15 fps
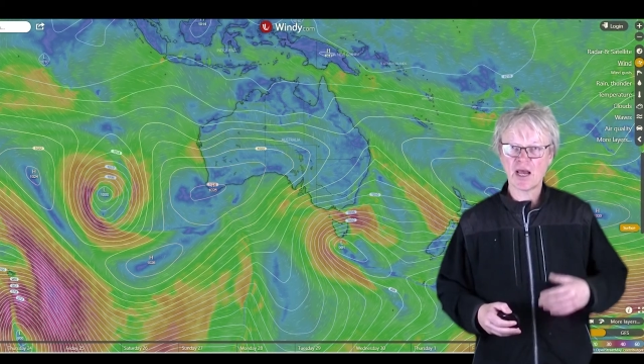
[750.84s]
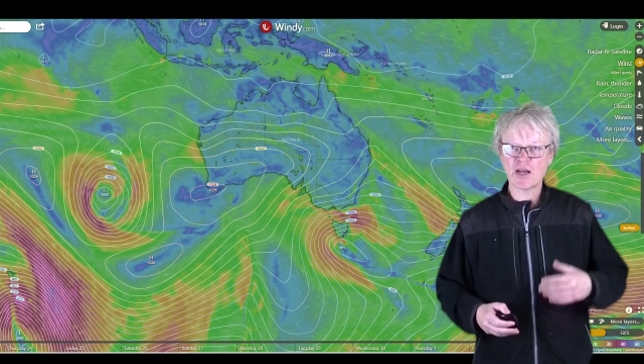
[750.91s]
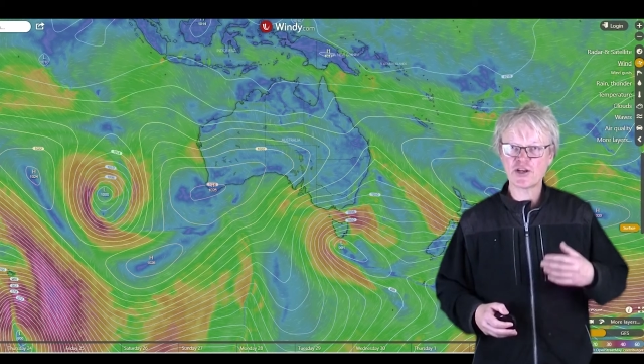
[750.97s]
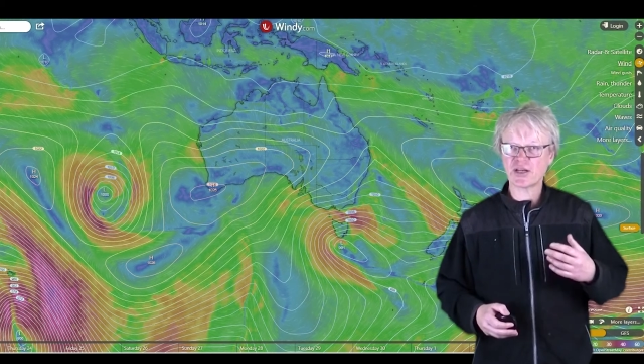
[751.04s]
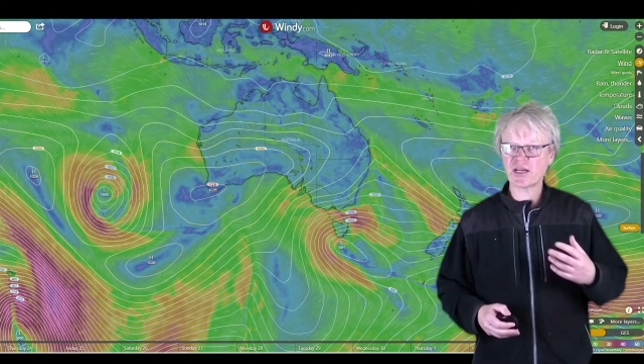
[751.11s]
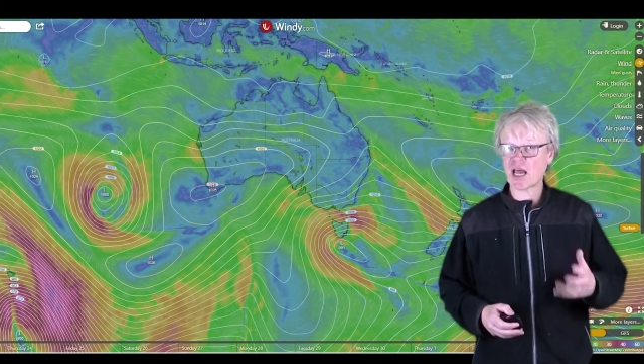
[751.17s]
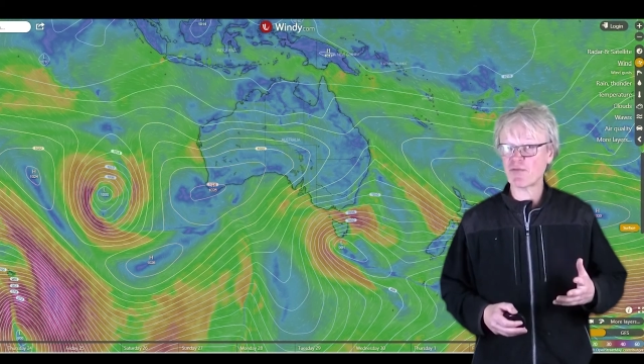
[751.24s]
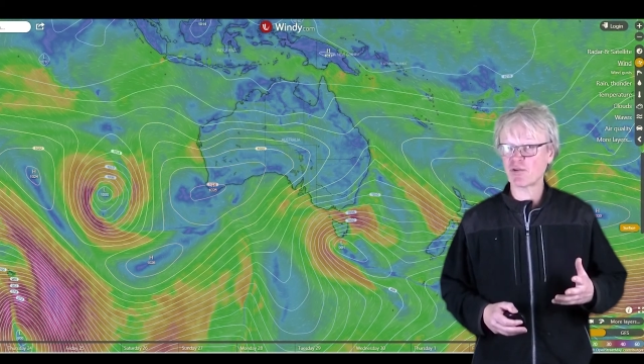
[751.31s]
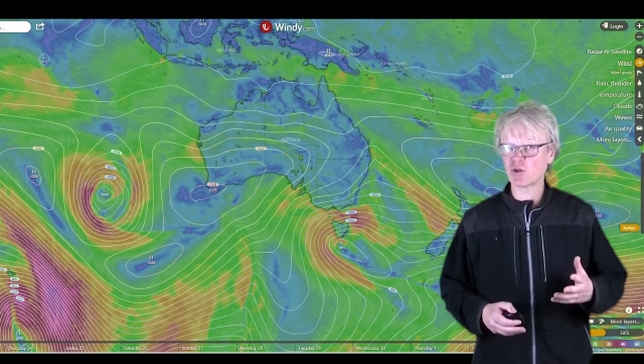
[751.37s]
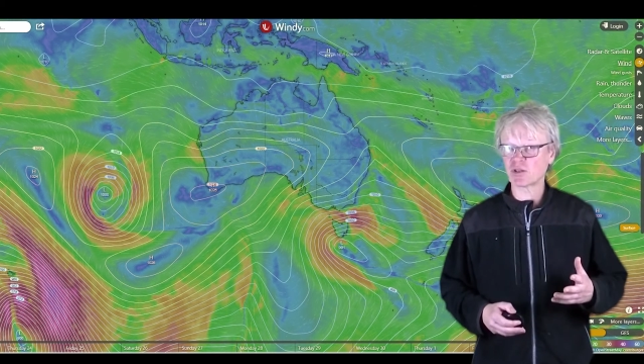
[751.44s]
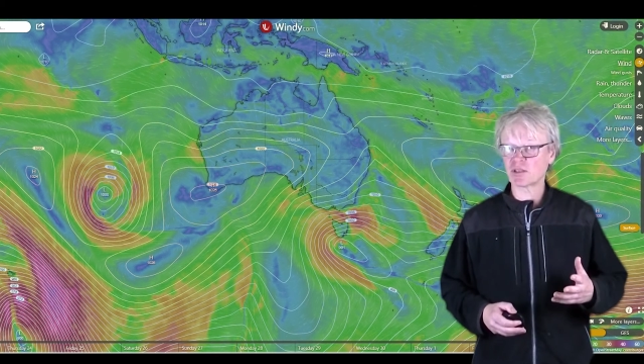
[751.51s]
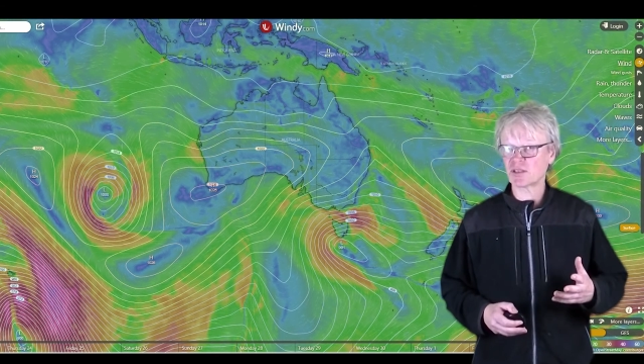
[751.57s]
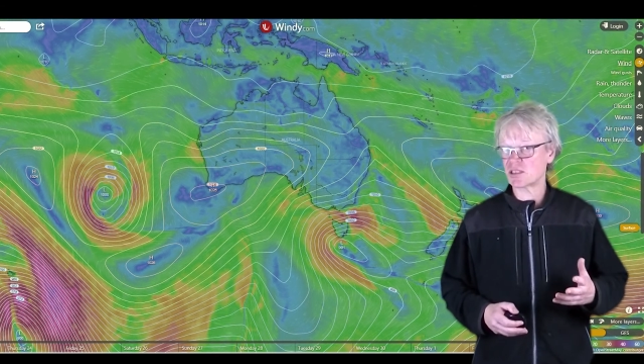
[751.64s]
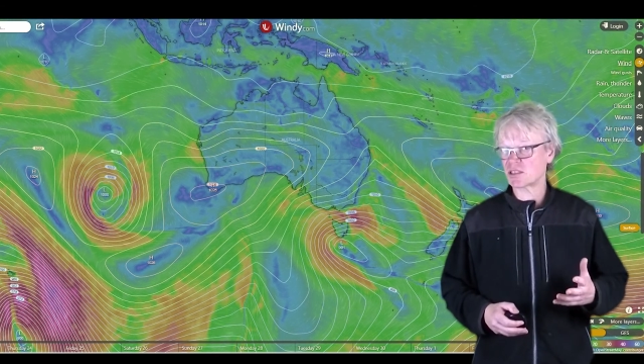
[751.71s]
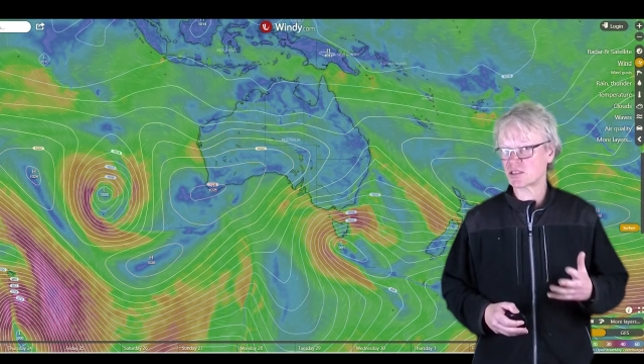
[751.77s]
And you can have a look
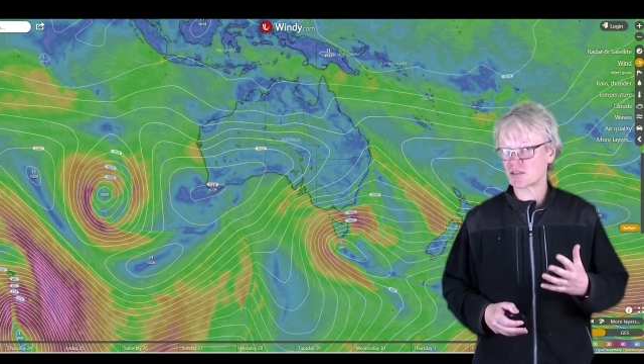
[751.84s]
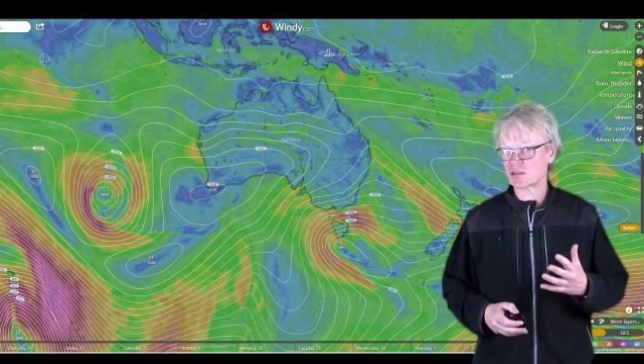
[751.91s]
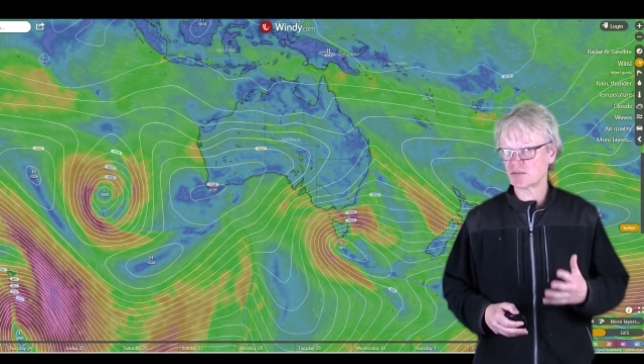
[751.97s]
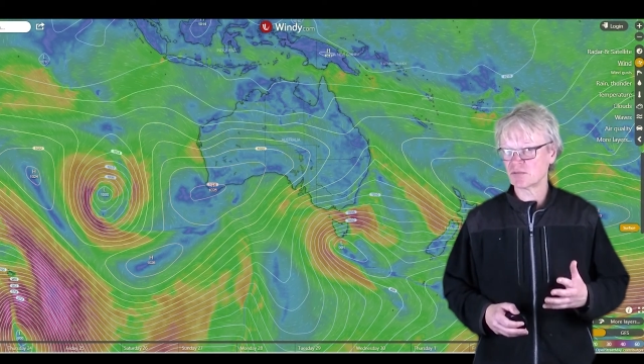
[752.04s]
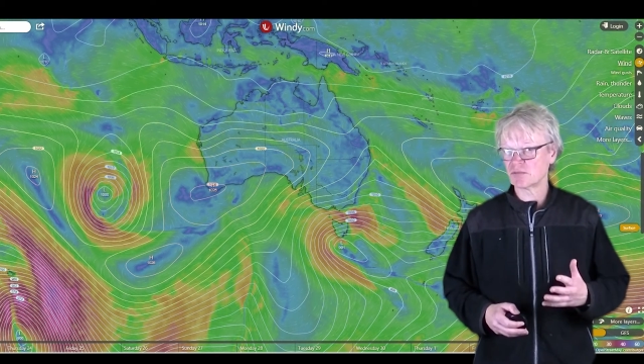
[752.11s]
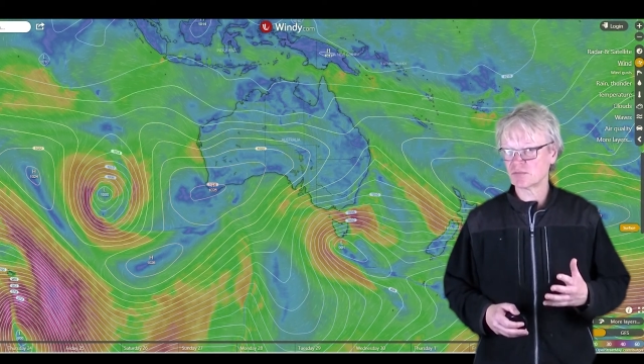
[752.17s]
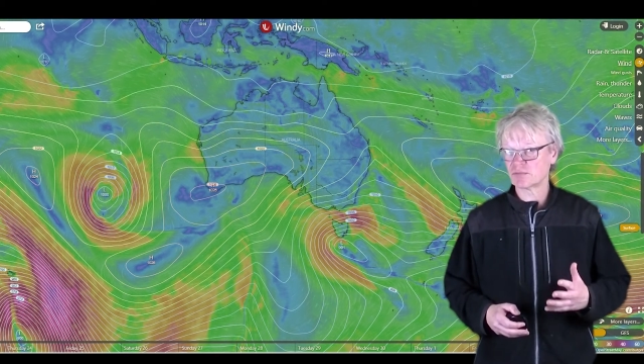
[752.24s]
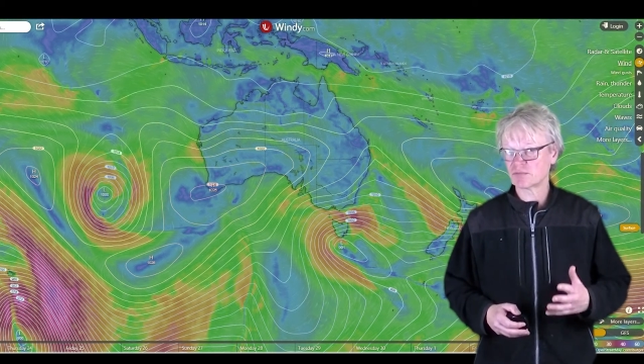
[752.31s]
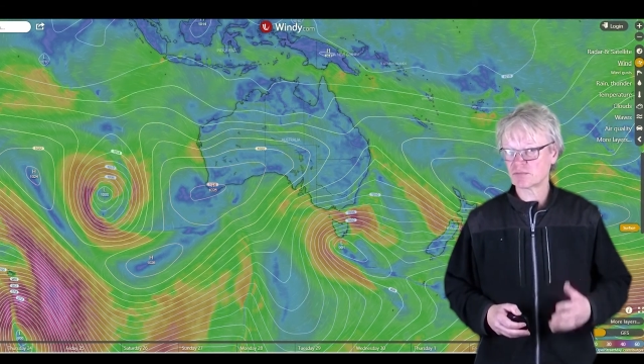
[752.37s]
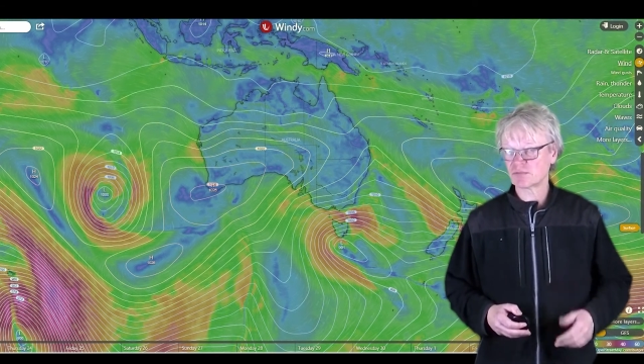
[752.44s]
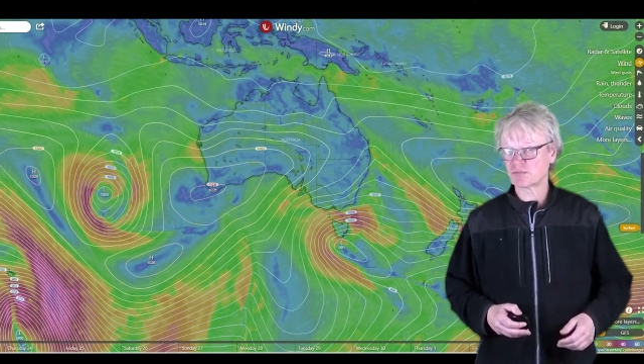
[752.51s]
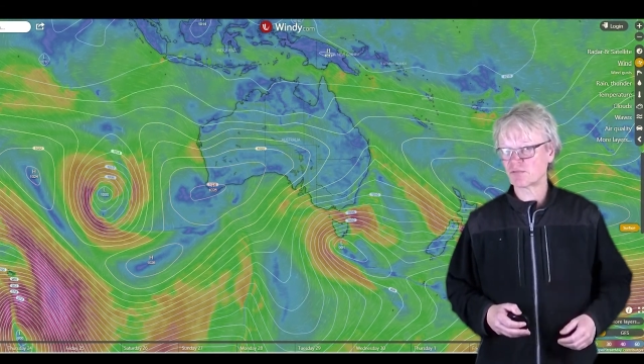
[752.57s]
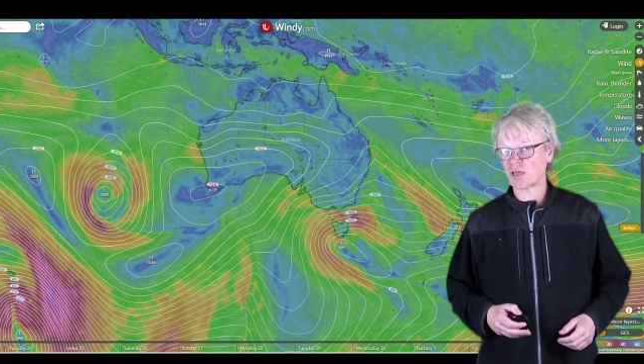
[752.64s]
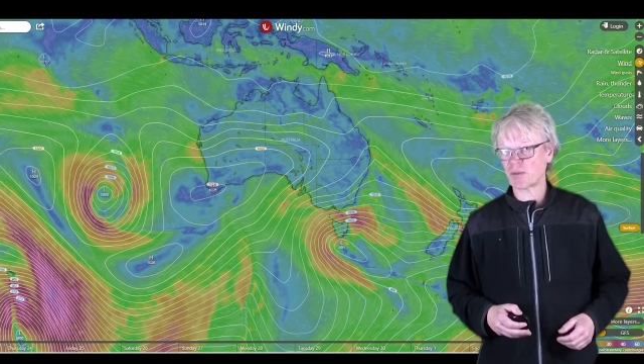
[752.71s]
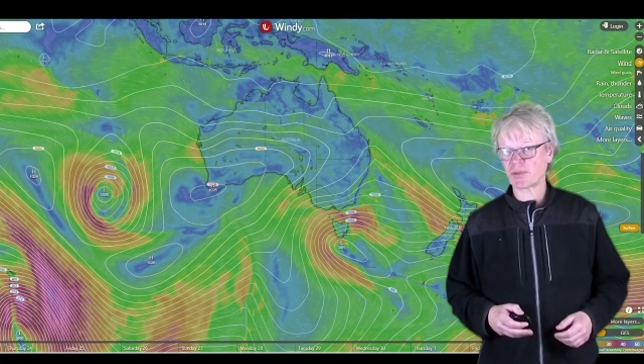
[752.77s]
at this
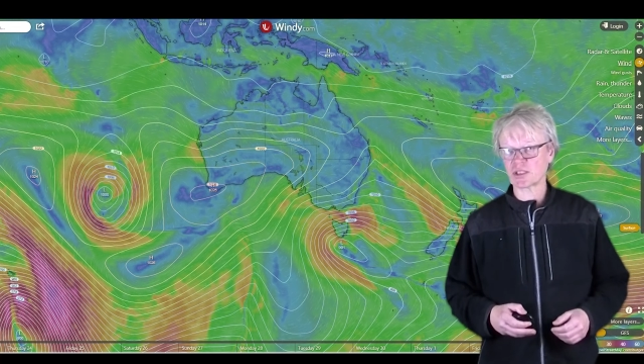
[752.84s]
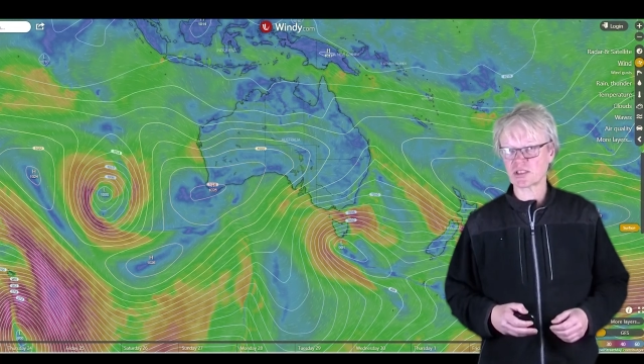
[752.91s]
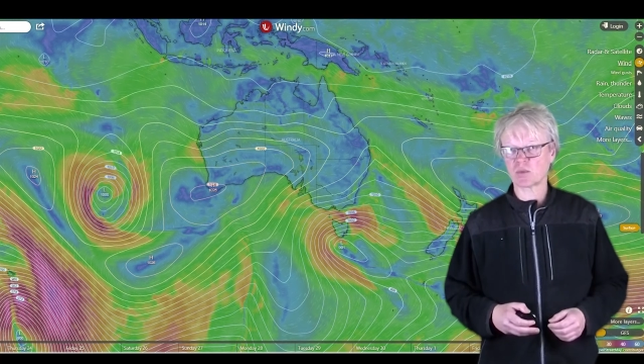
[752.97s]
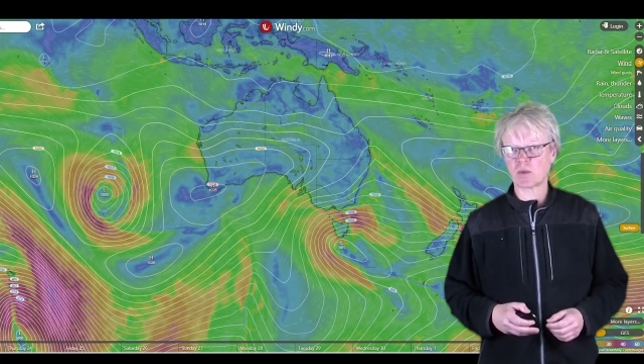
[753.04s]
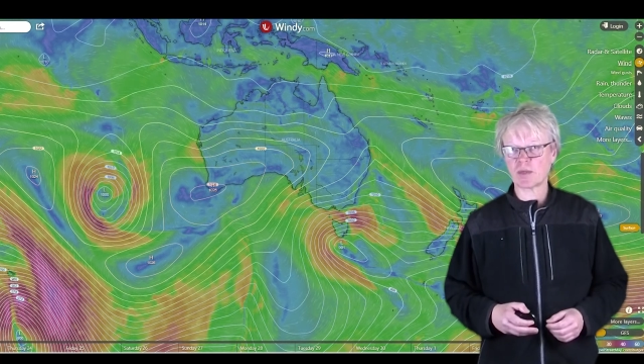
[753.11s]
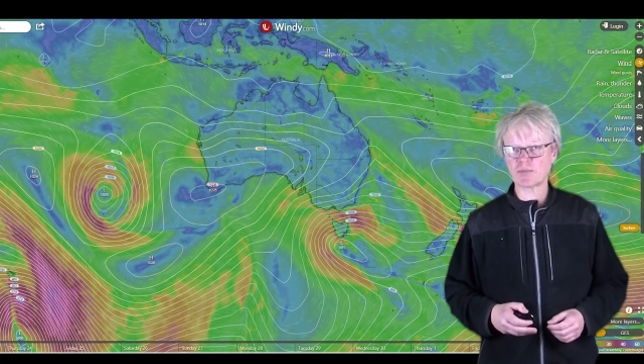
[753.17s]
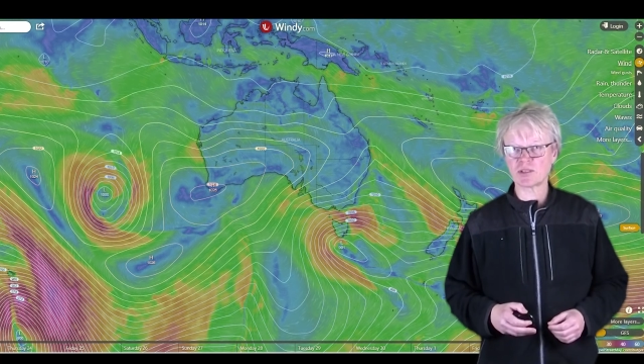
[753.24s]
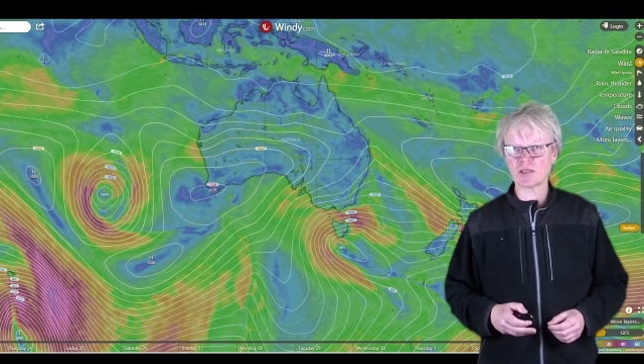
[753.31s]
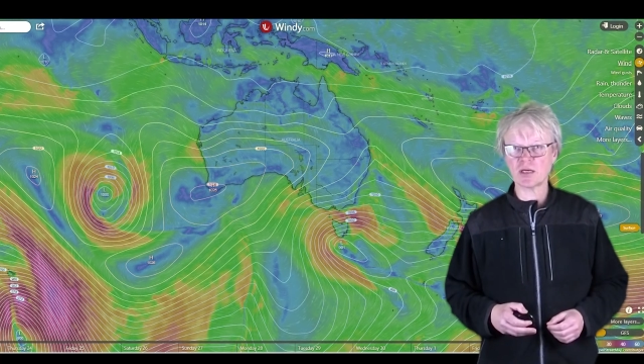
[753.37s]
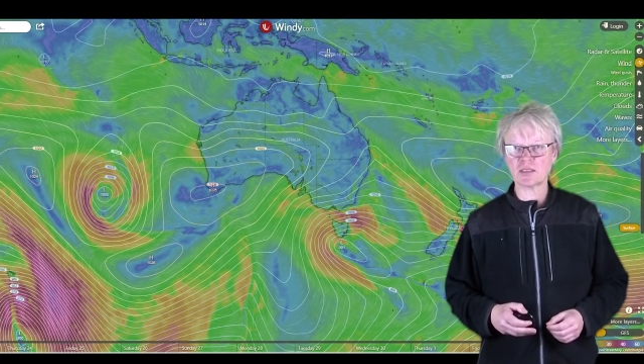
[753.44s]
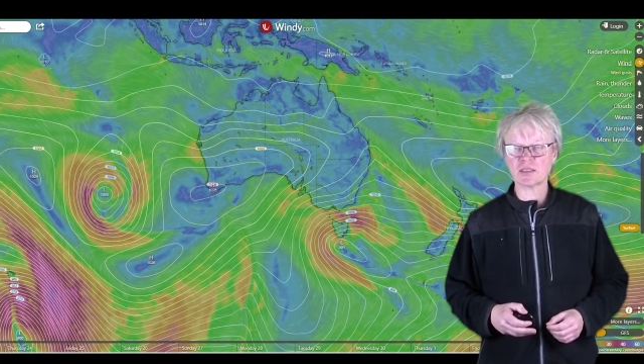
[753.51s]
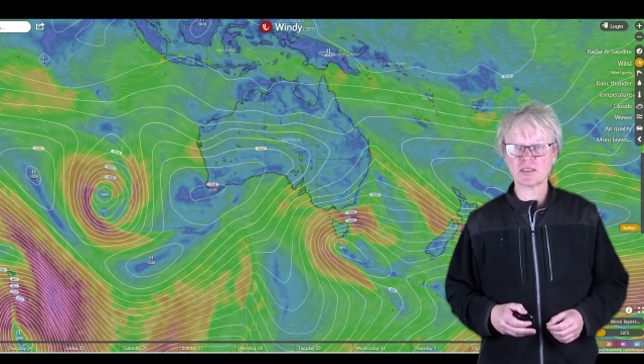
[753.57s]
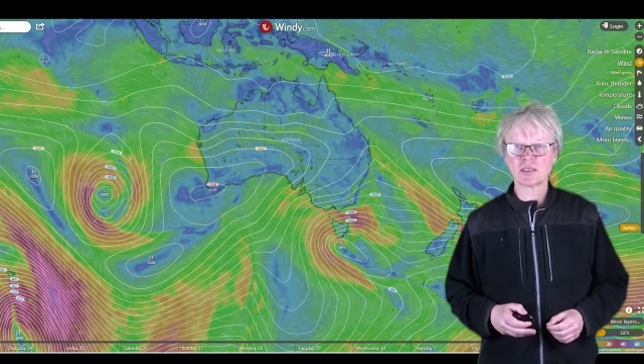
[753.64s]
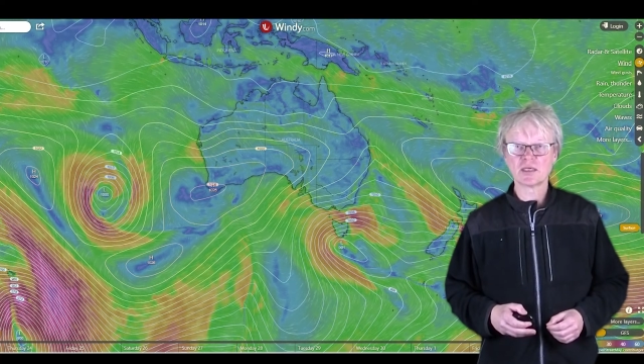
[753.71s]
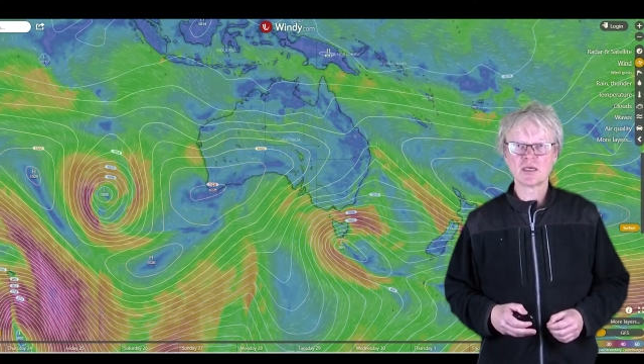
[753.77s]
fabulous website,